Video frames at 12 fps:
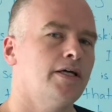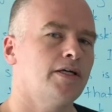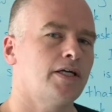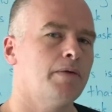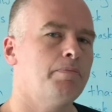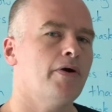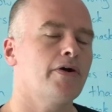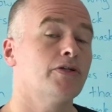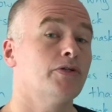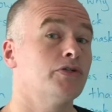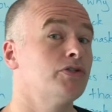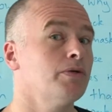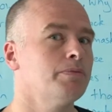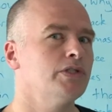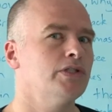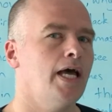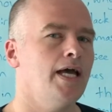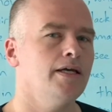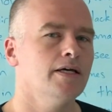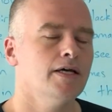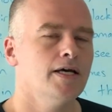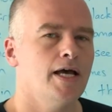comparing her to summer's day,